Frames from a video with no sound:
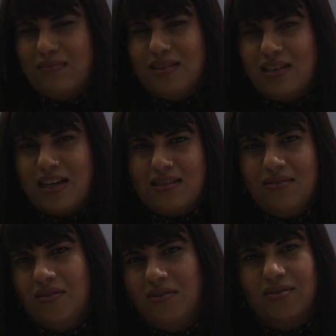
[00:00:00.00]

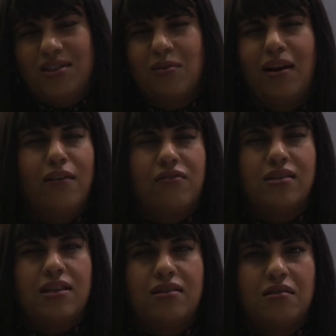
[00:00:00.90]
seasonal, so I love
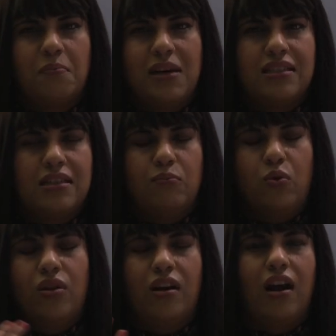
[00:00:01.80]
the seasonal pieces
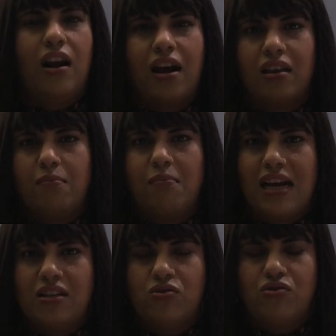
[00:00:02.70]
more than I like
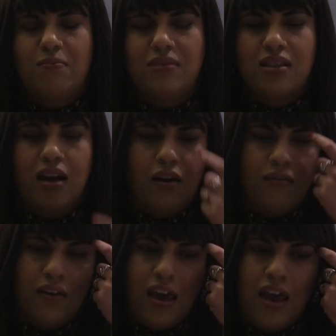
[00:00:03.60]
mainstream stuff.
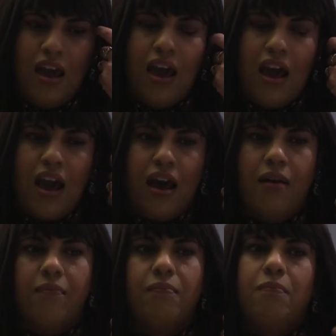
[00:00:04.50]

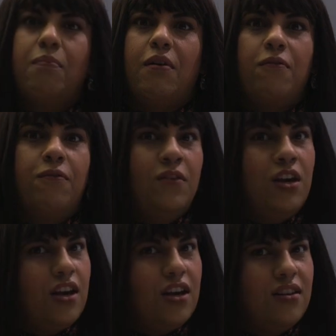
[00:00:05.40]
But
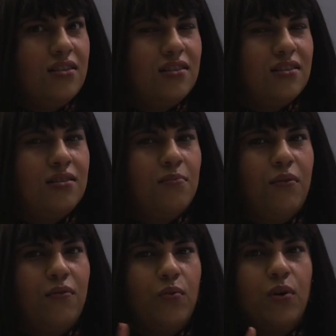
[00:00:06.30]
first,
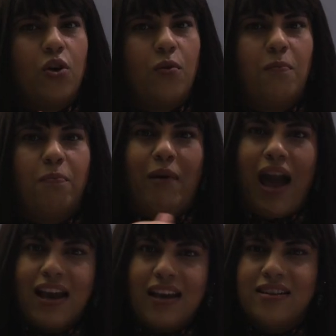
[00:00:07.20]
before we go
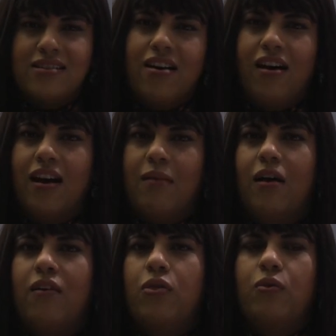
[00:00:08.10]
back in
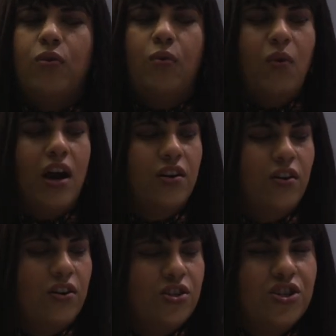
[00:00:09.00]
time, I thought why
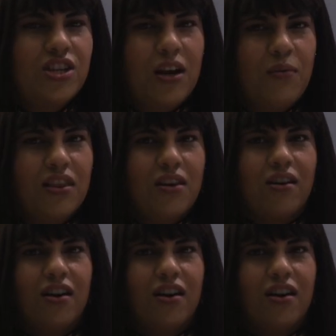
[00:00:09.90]
not share with you